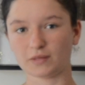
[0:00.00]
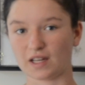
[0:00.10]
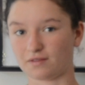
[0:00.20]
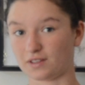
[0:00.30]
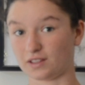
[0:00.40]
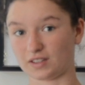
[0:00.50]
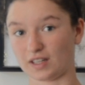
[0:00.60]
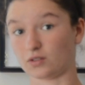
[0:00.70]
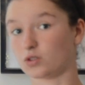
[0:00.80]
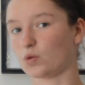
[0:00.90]
at Phil's
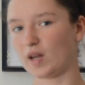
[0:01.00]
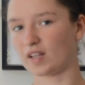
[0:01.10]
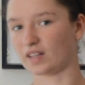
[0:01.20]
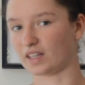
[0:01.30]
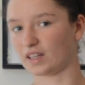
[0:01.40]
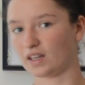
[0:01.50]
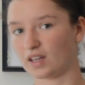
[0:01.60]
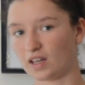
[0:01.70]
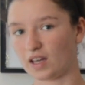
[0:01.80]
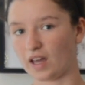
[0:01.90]
house quickly
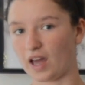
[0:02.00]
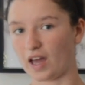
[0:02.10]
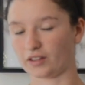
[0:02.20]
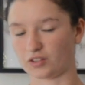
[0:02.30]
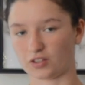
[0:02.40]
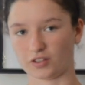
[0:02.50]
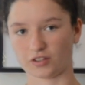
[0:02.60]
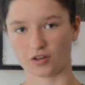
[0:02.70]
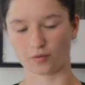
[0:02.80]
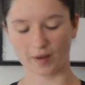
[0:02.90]
and started
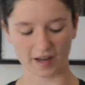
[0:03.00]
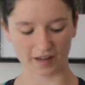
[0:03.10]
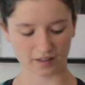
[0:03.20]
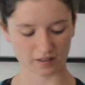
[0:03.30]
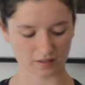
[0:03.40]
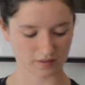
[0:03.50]
to go back.